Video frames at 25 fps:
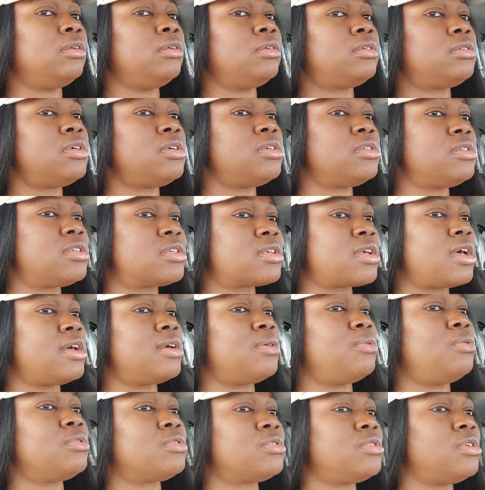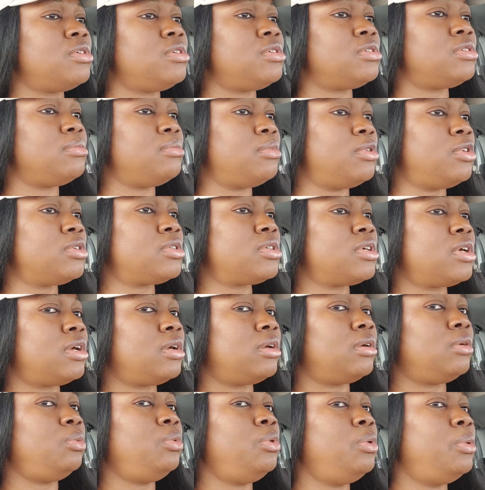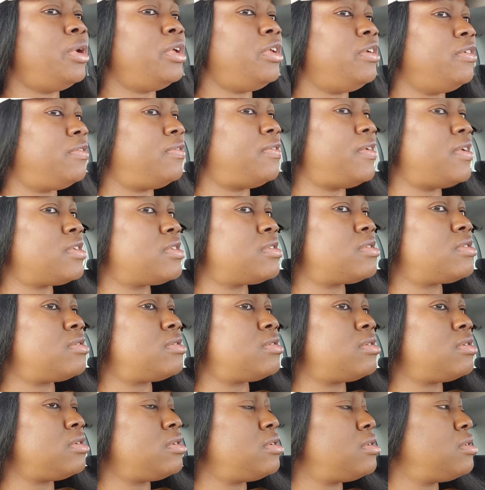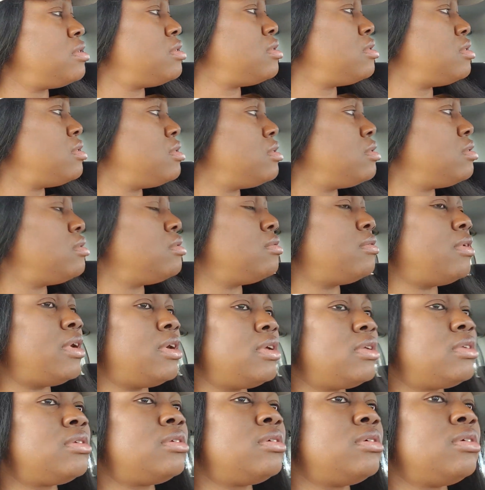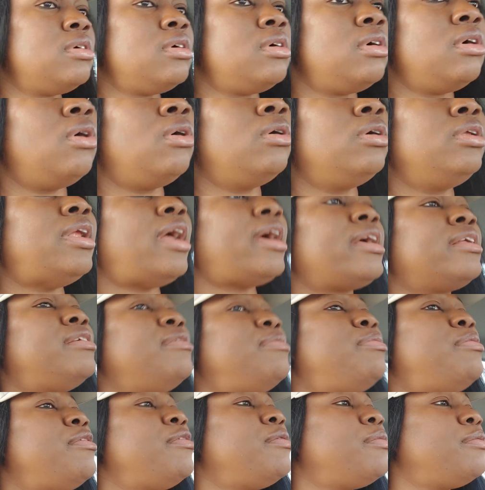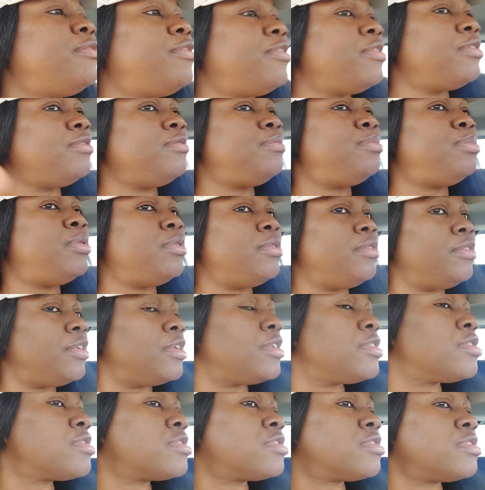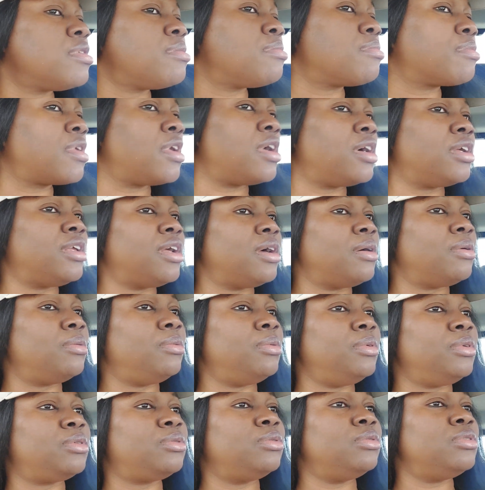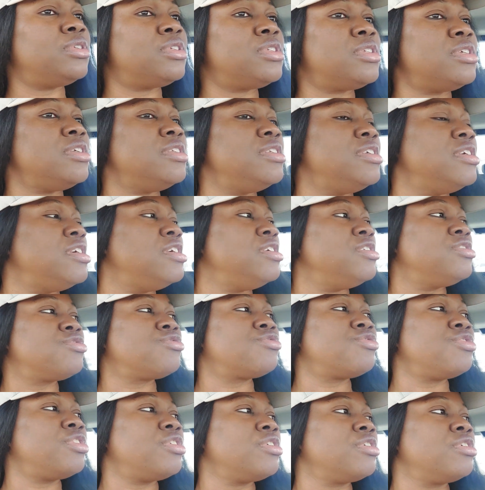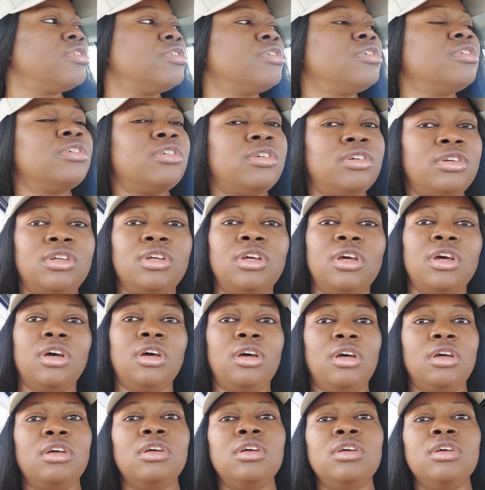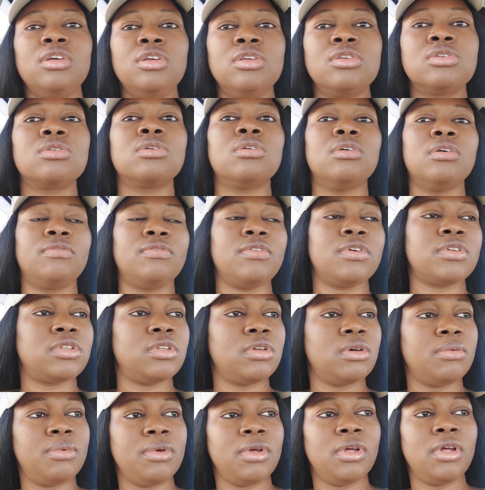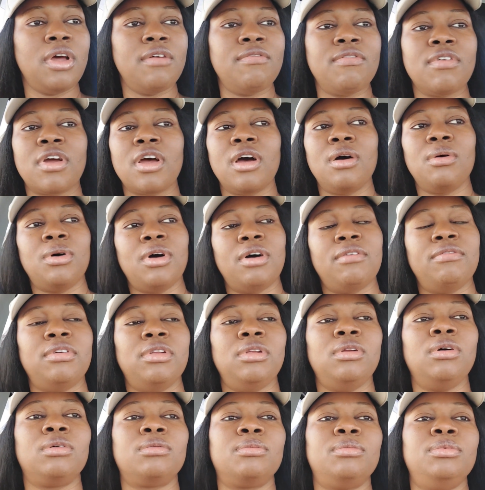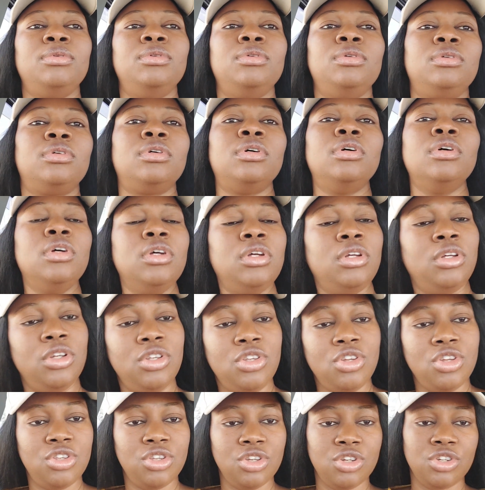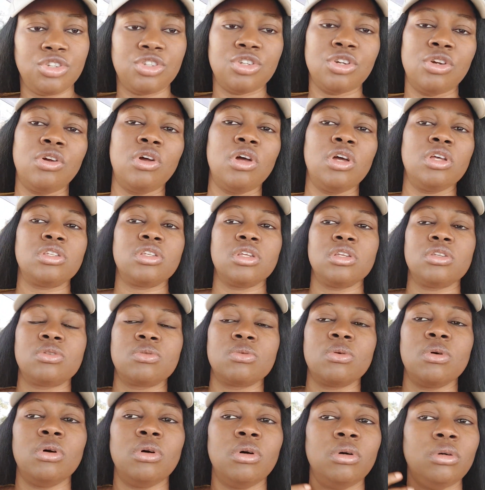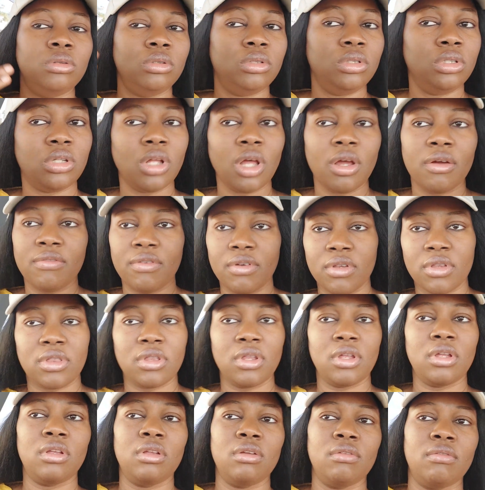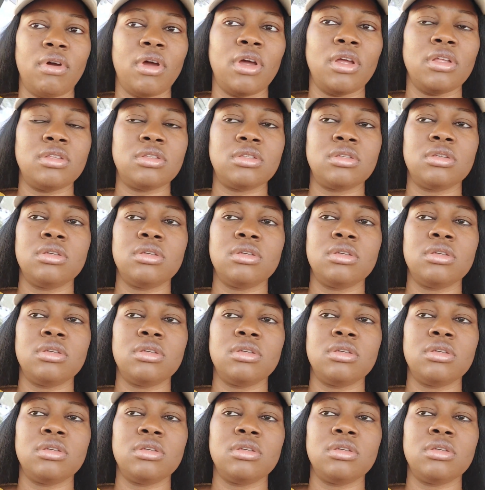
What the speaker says: Since this car was not used in Malta, we were the first, right? Unlike the previous car that we could see the history. Yeah. So obviously every car will have a logbook. You need insurance as well. You need everything, right?